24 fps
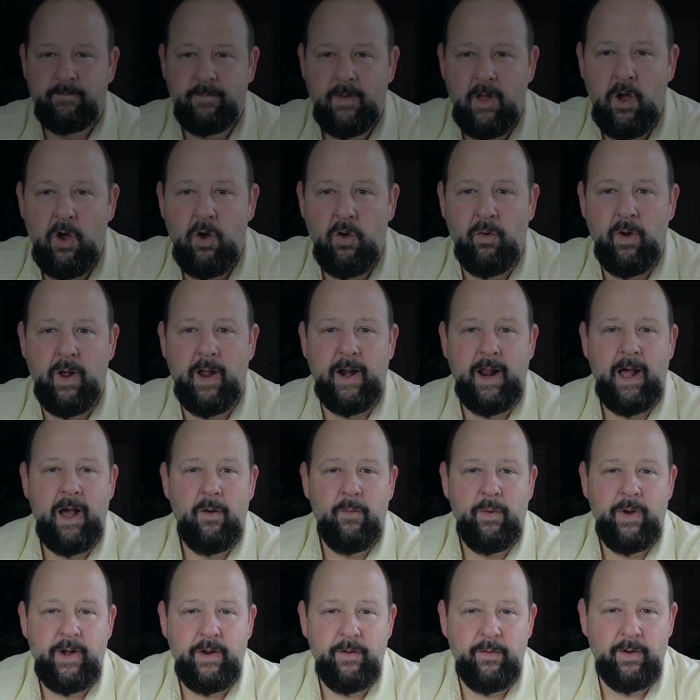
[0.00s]
All right, how
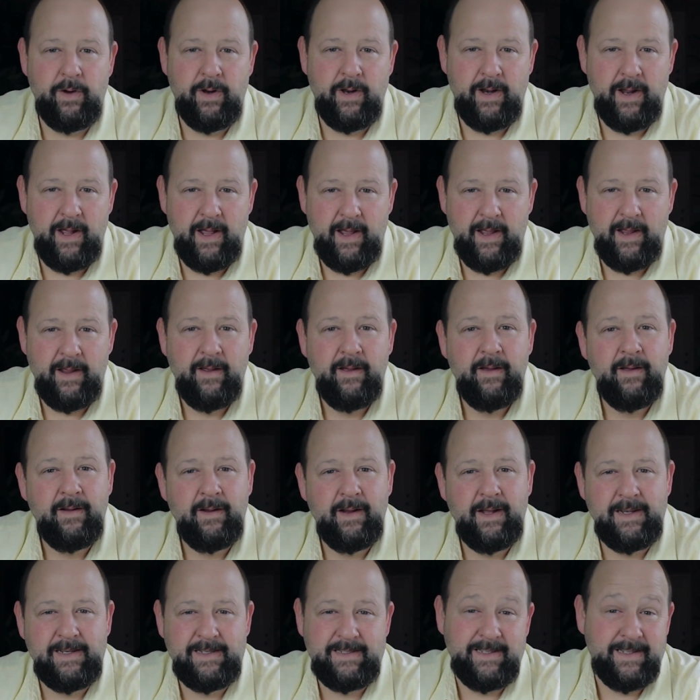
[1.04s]
we doing today?
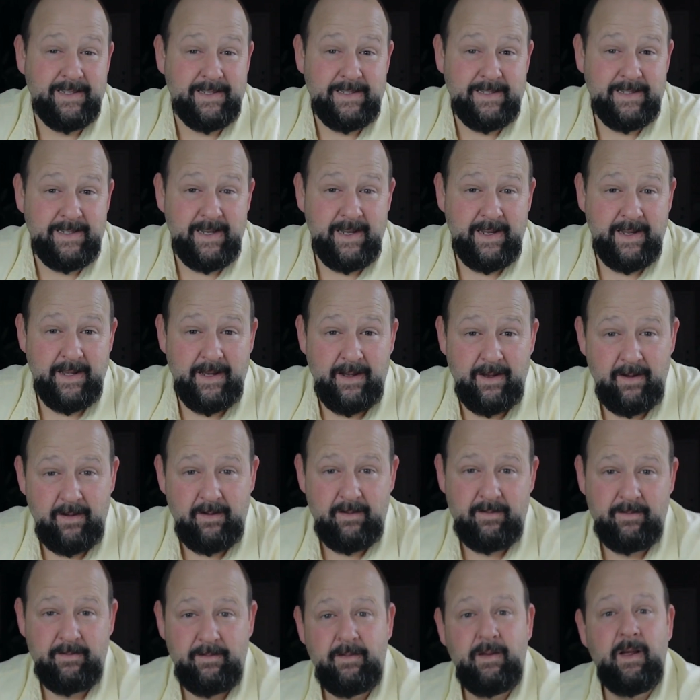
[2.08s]
Nice to see you.
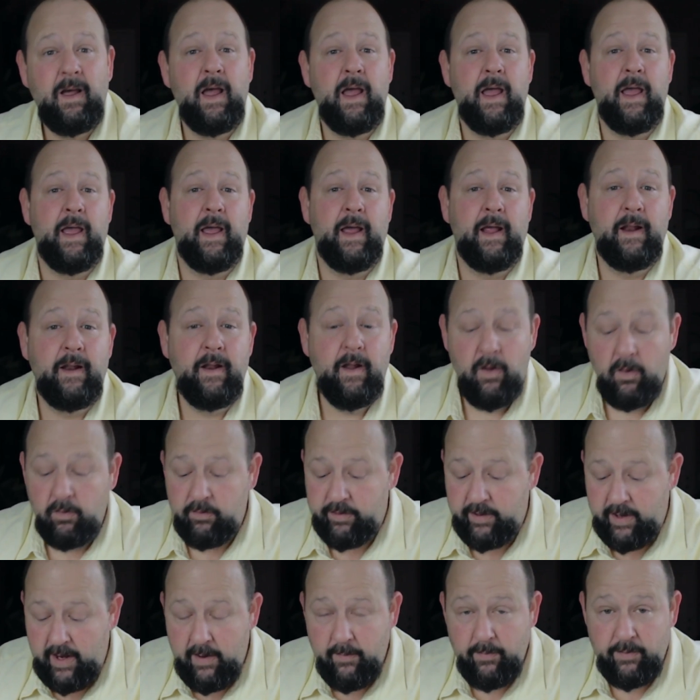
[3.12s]
And
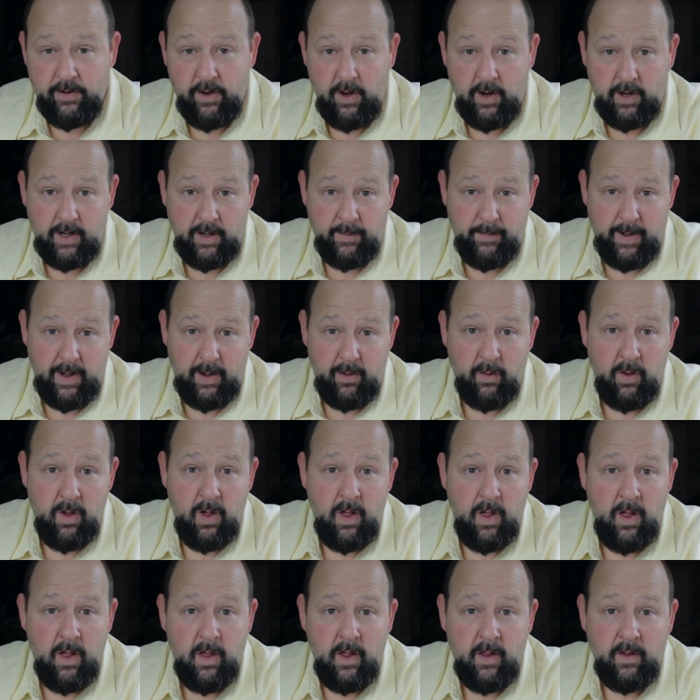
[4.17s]
today we're talking about
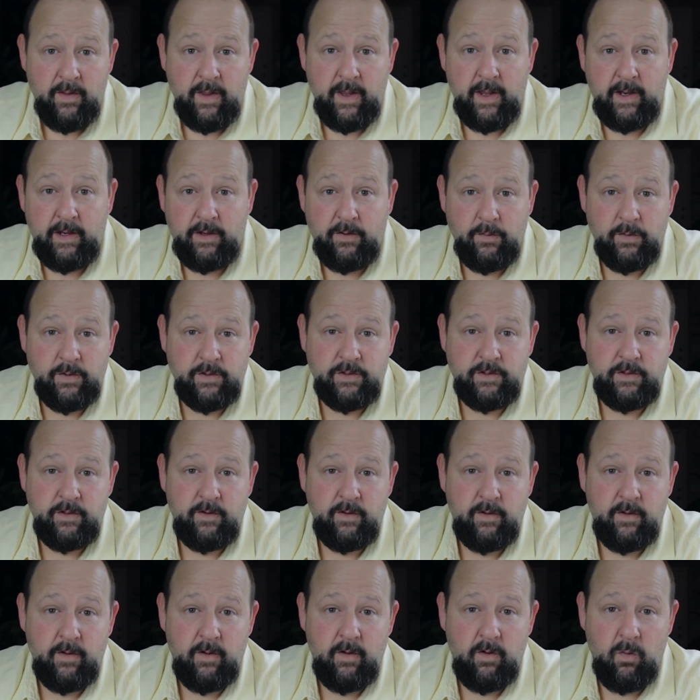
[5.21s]
the Intuos
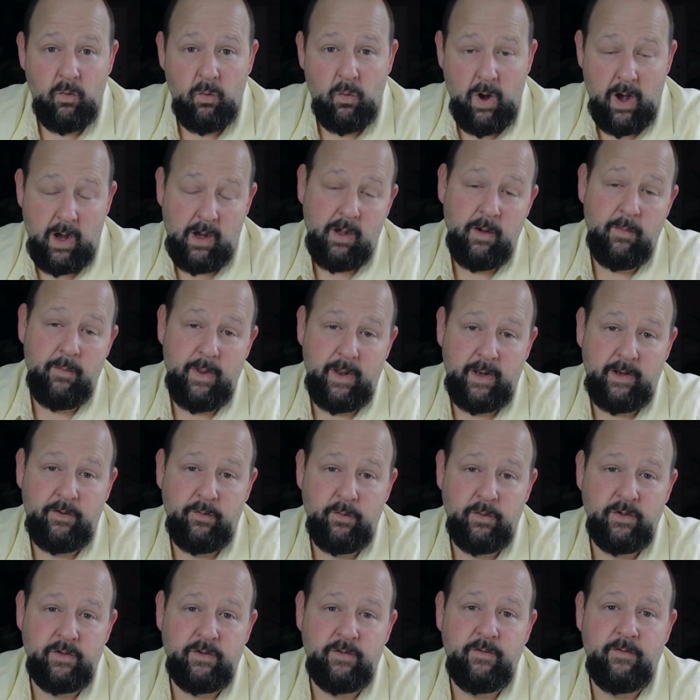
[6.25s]
Wacom
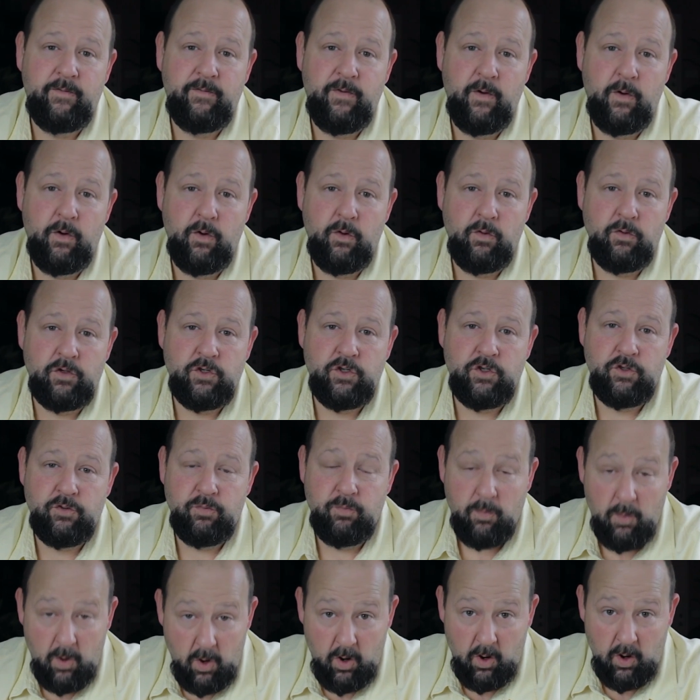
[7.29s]
Intuos Photo
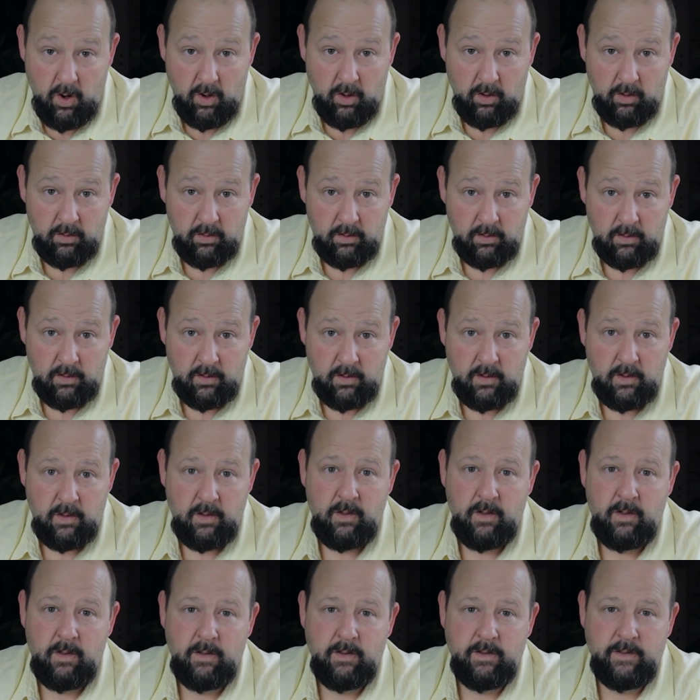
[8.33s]
Small
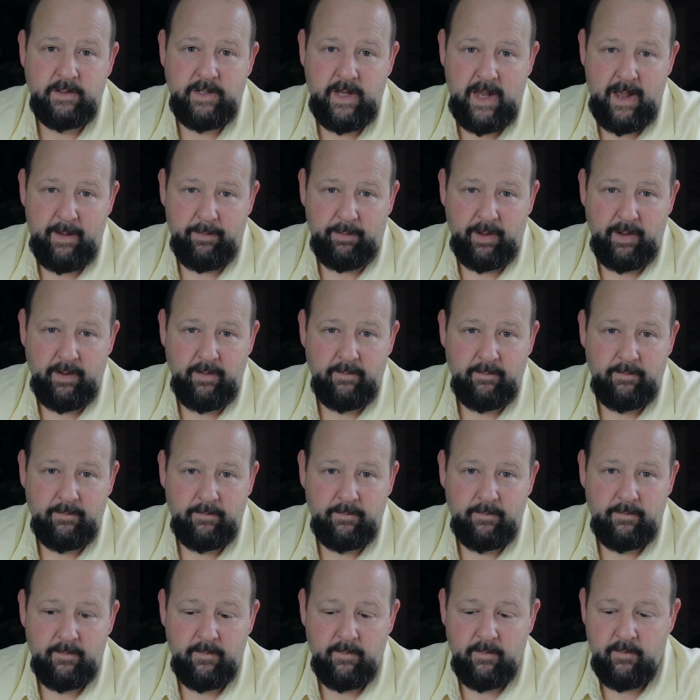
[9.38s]
tablet
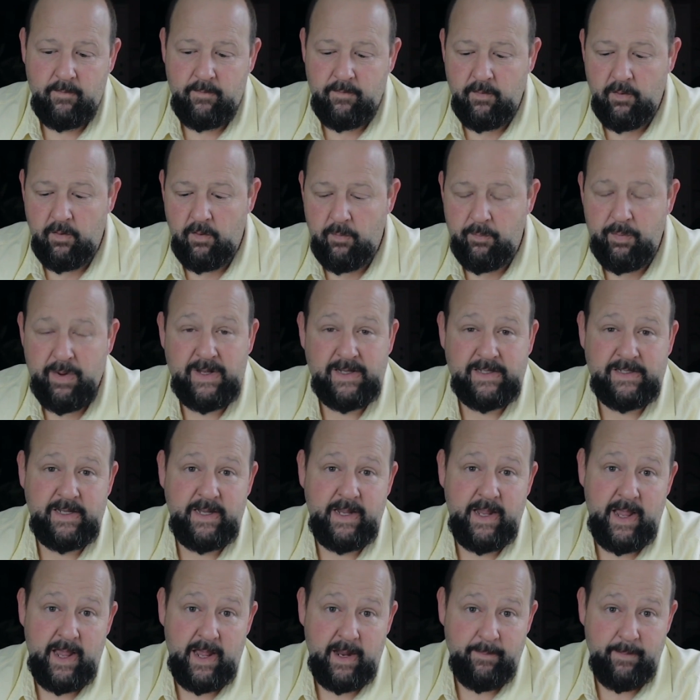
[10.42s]
for
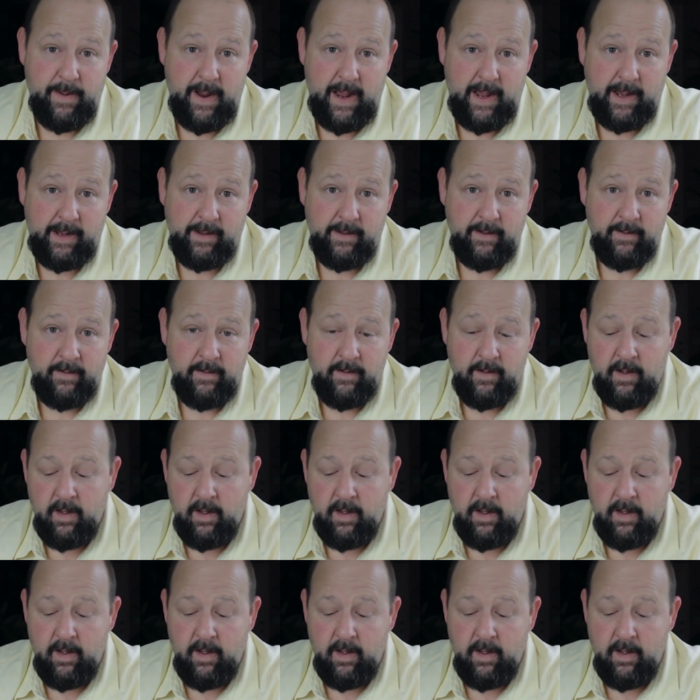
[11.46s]
PC and Mac.